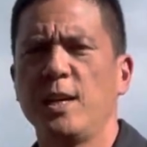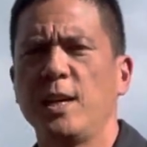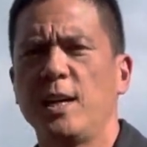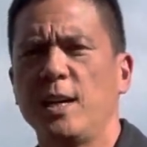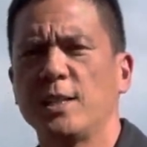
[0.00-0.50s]

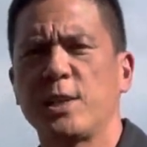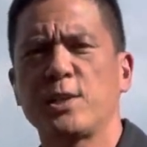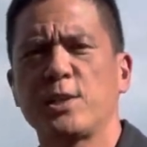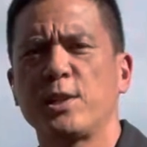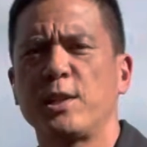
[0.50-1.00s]

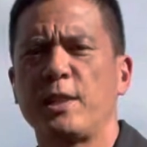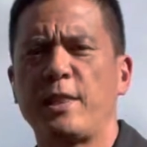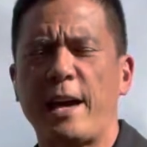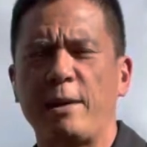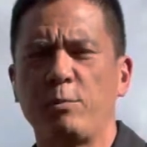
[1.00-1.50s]
Essentially,
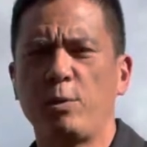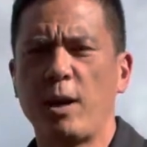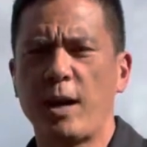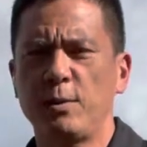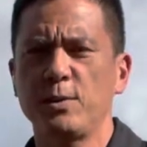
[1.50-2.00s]
that will
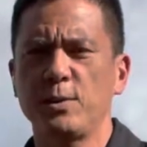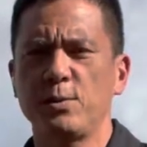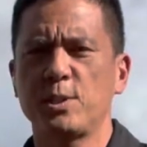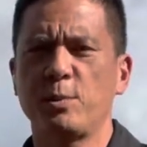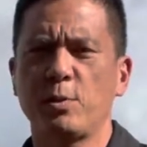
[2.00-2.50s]
house you
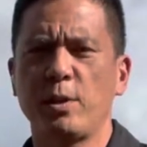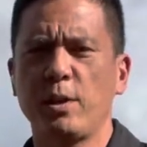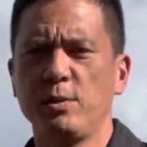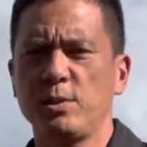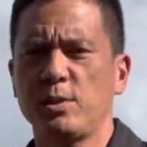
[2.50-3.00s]
somewhere
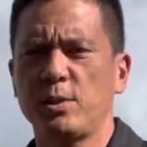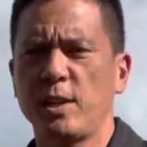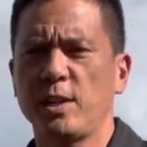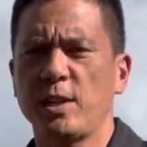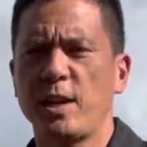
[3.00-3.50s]
else
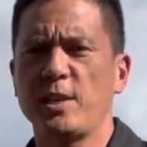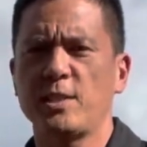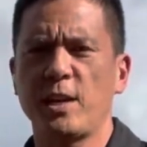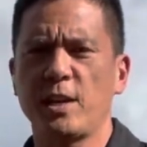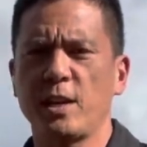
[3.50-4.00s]
in case
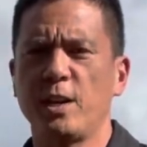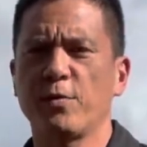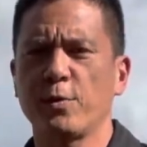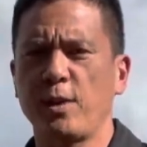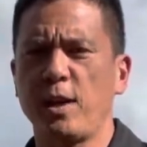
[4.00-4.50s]
a
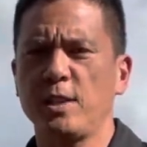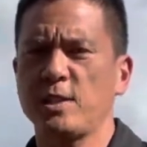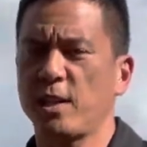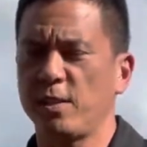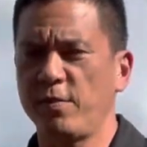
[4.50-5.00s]
covered loss,
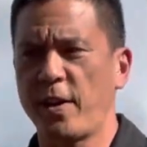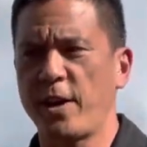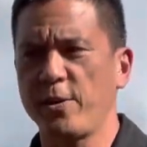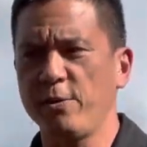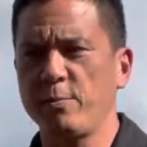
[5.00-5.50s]
like a
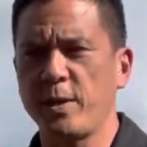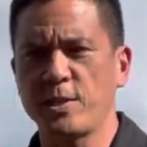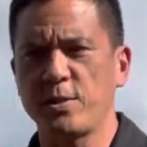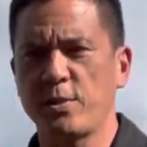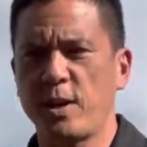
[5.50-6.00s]
fire, makes
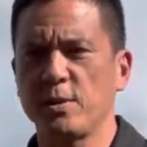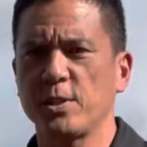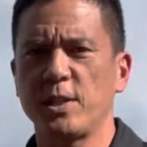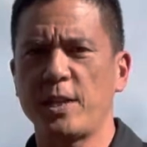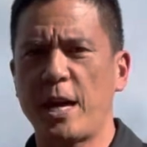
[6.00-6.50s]
your house
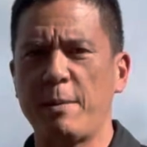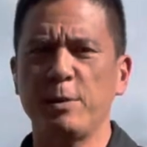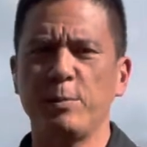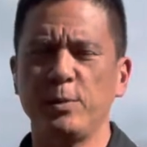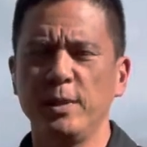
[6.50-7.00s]

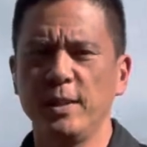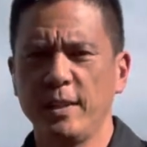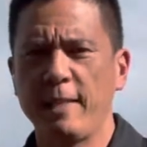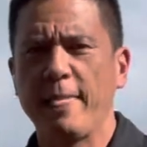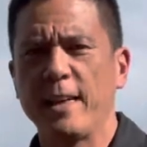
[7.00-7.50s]
uninhabitable.
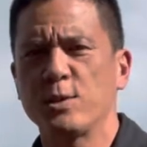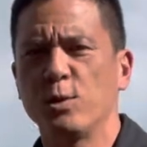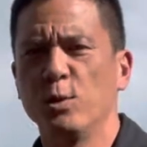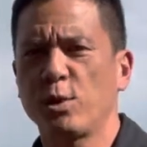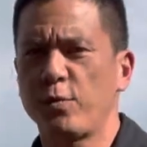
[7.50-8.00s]
So
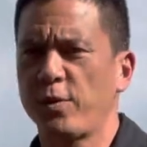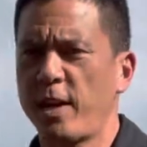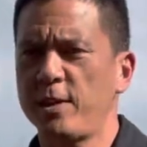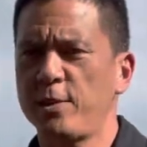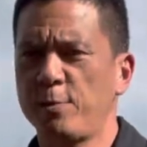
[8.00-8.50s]
look for
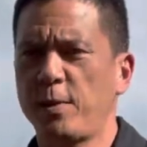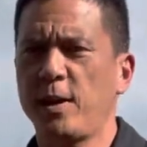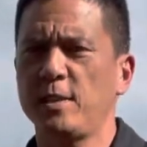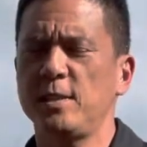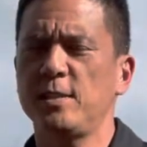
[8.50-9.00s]
that in your
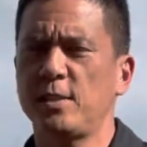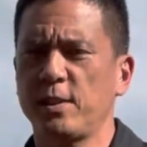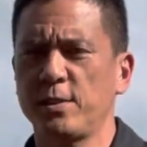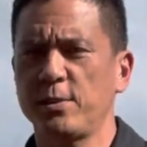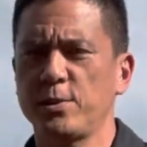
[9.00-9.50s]
policy. Talk
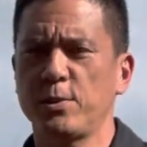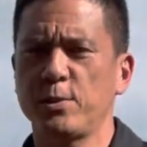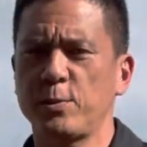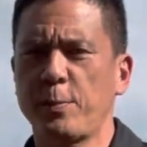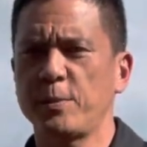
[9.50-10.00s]
to your insurance
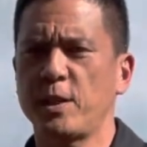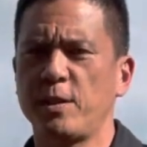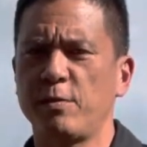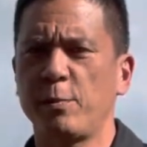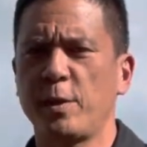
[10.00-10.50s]

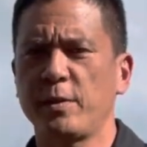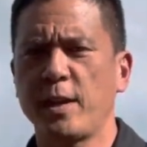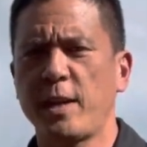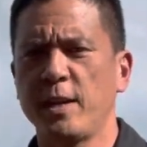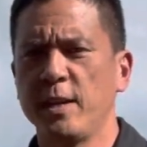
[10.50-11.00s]
representative about
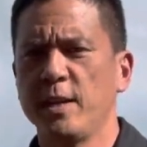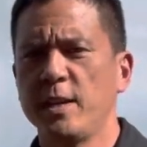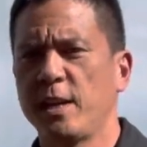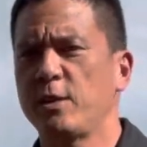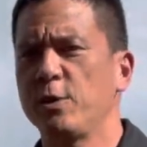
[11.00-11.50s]
that.
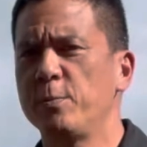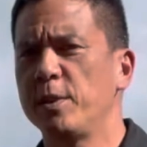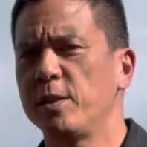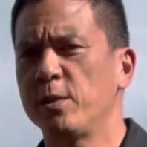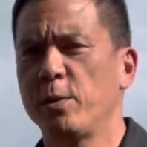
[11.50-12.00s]
It could be a
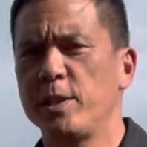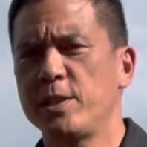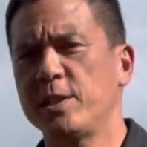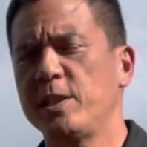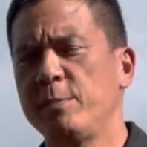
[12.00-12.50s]

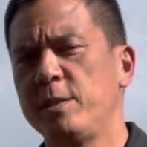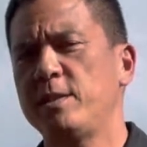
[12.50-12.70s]
duration limit,